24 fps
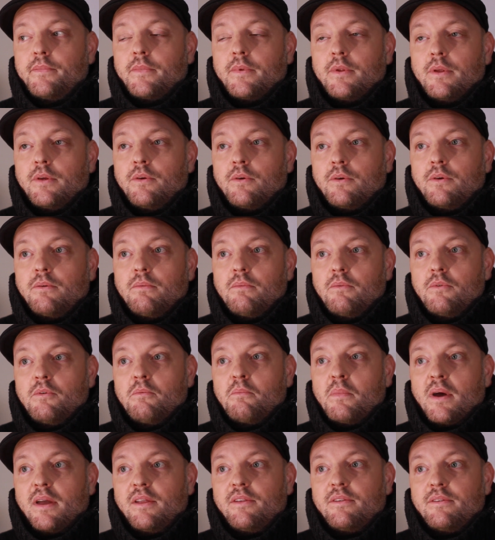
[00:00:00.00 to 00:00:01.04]
you
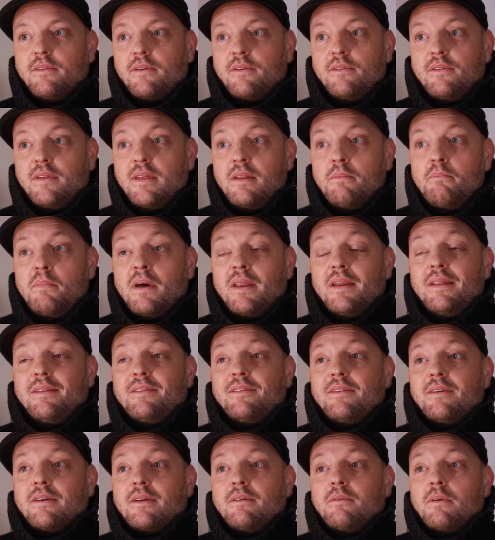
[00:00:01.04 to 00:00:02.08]
might succeed. But
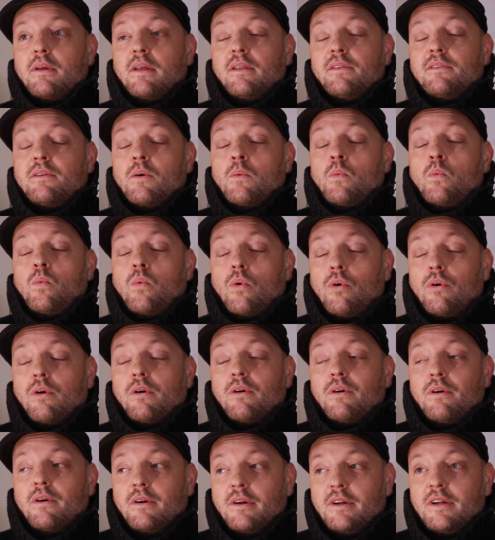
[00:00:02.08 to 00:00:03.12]
it's a
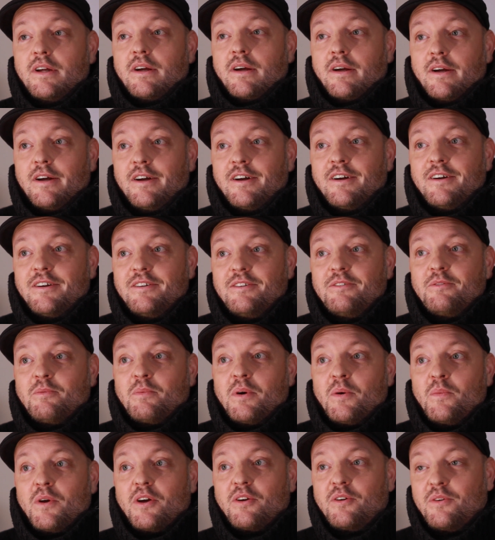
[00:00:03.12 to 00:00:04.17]
war.
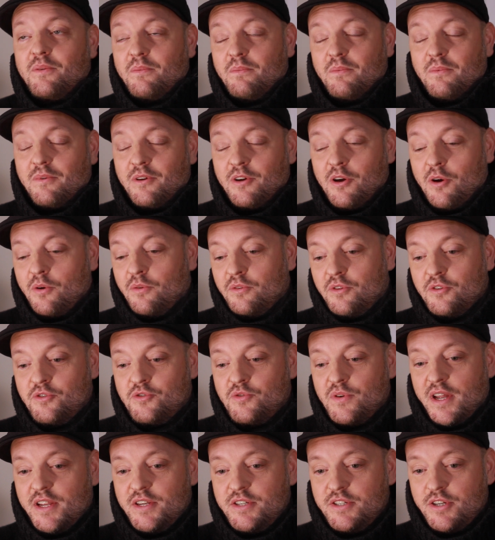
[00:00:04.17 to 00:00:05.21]
When we're going to
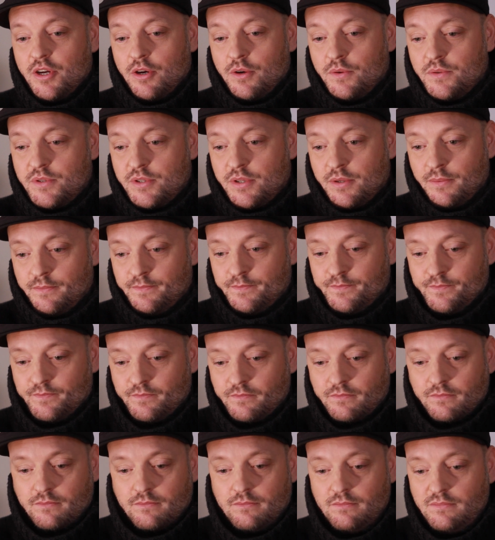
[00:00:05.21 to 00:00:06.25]
trade shows,
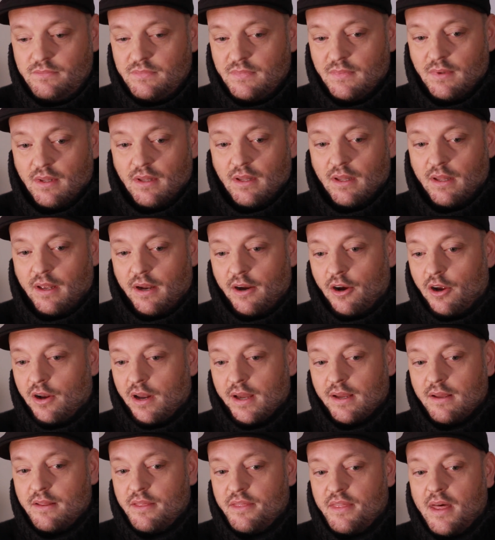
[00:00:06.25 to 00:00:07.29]
there are
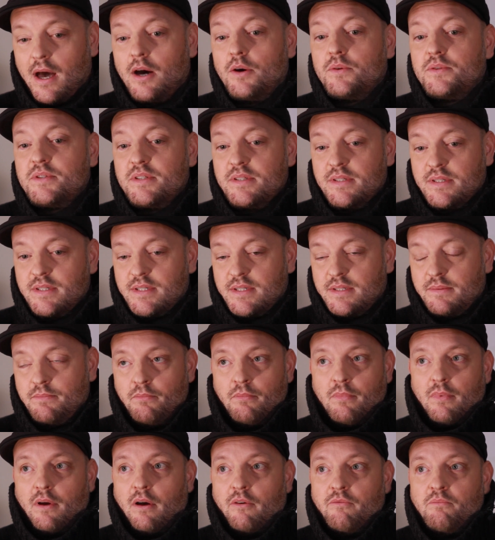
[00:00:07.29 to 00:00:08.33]
like thousands
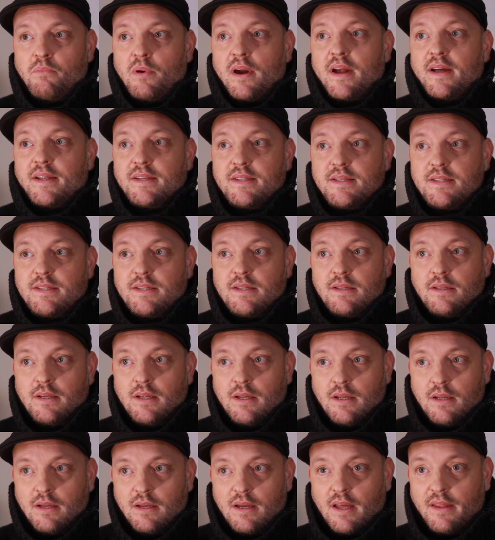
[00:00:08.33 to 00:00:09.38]
of brands,
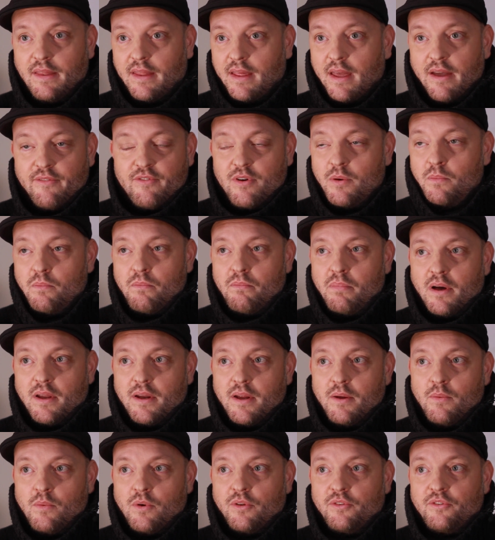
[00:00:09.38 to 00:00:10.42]
and
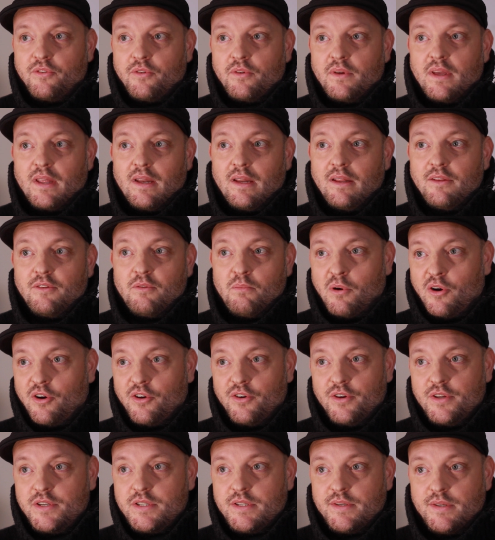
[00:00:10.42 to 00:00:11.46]
everybody wants to get into
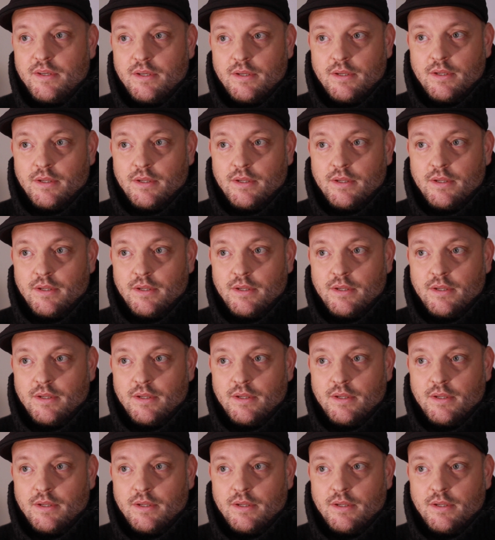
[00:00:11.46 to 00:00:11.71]
Barney's.